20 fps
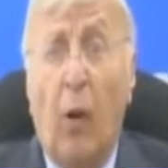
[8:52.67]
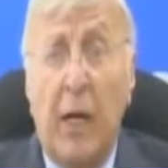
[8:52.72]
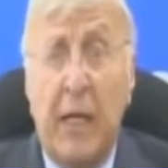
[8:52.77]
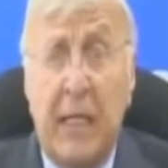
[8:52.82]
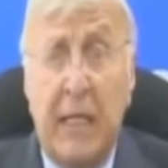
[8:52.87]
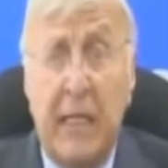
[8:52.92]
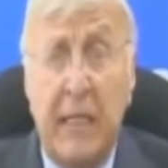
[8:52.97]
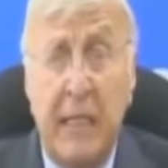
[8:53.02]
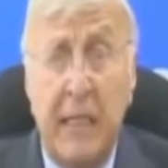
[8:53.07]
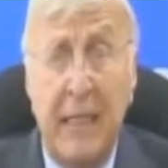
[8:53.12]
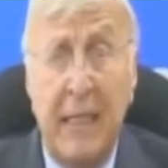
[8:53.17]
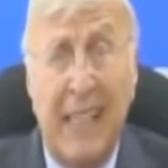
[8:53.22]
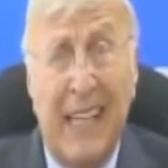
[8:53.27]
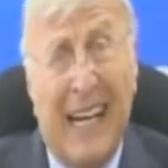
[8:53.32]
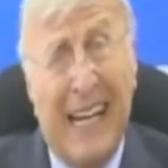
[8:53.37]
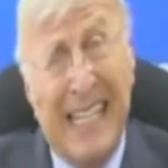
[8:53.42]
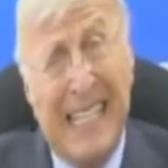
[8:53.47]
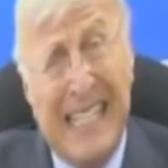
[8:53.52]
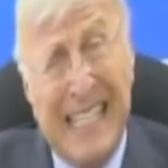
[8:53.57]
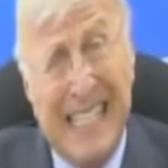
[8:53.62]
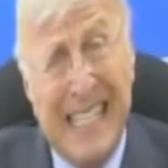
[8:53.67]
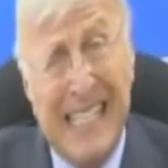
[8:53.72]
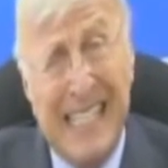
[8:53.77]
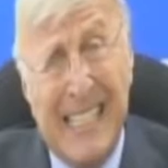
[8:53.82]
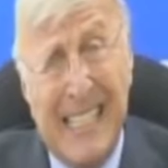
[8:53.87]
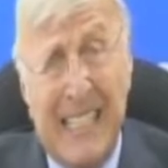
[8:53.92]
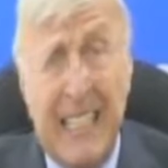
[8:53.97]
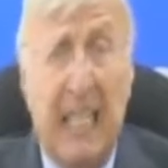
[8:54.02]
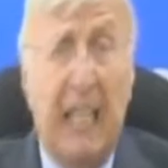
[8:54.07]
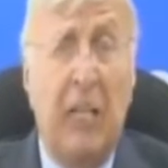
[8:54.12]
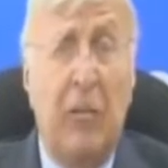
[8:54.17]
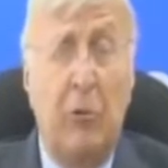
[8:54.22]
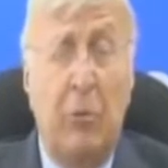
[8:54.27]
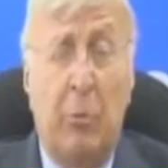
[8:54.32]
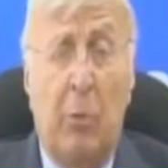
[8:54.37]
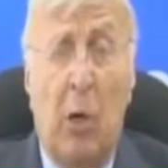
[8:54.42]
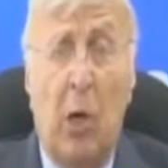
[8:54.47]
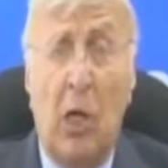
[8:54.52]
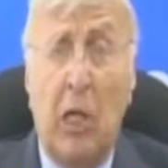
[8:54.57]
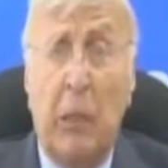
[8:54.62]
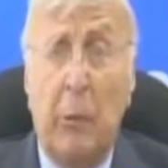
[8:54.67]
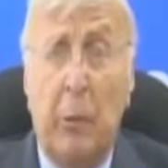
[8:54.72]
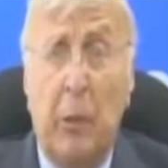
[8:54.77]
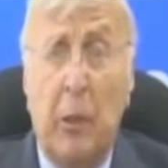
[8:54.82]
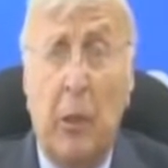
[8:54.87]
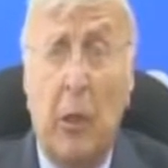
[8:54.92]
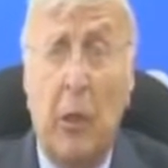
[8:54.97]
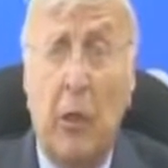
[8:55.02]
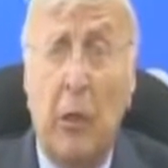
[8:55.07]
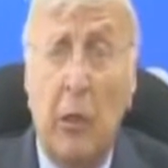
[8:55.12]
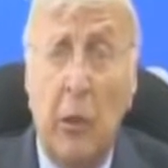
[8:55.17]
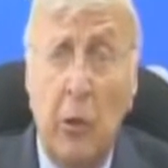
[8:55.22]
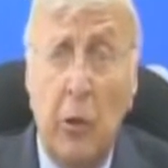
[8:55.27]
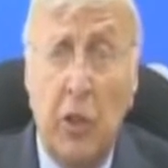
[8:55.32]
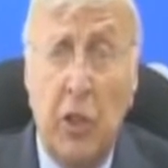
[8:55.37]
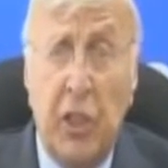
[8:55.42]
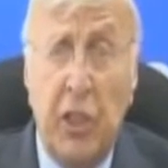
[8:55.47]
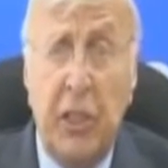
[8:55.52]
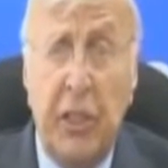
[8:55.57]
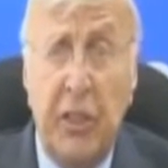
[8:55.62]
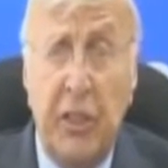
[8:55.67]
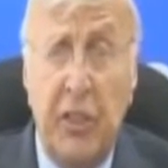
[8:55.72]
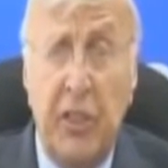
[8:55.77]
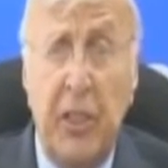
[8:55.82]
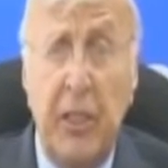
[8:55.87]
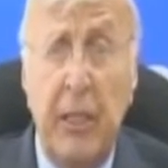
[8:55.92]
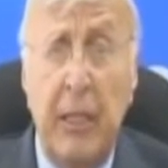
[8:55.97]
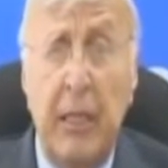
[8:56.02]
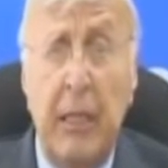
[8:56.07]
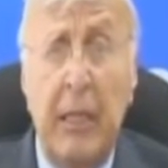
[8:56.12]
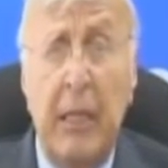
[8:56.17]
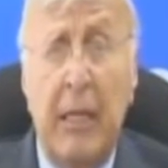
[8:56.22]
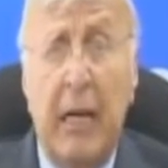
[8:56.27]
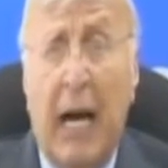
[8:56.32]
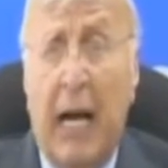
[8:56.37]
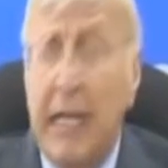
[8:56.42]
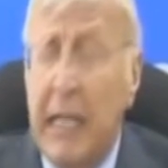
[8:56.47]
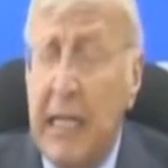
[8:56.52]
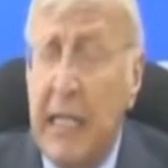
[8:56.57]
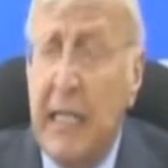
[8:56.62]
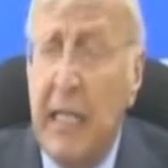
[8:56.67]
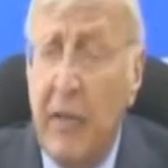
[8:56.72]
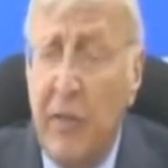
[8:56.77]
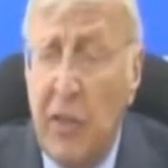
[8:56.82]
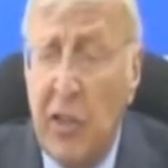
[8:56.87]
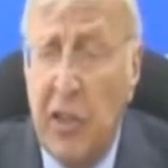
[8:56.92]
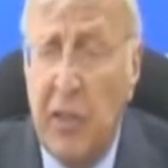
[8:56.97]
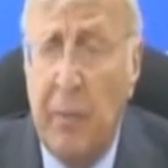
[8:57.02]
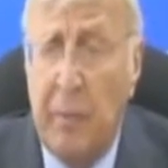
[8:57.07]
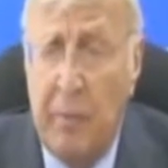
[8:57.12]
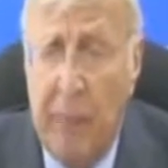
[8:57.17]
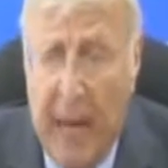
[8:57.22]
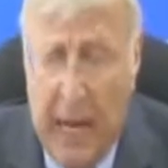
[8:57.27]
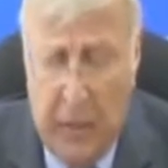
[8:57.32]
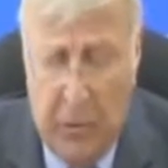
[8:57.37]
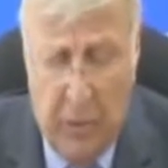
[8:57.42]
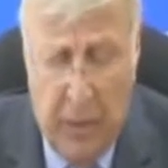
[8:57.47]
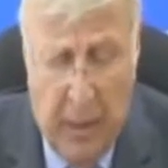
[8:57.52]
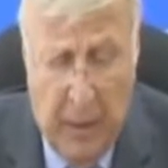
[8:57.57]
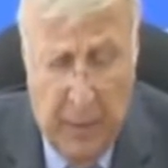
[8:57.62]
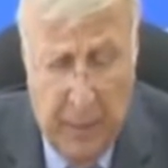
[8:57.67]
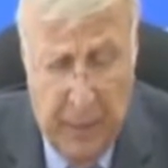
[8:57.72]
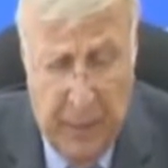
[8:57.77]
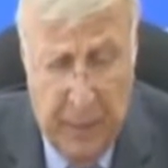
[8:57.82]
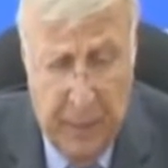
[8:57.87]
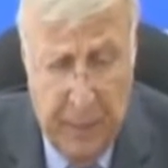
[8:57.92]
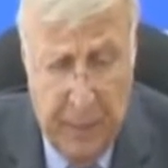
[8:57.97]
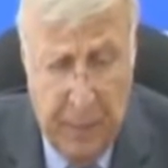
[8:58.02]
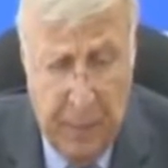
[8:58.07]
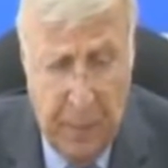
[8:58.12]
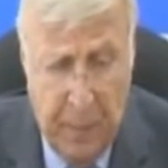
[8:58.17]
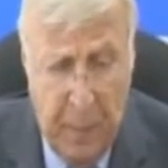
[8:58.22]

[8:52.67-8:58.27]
what I did and the remarkable conclusions, I need to give you some background.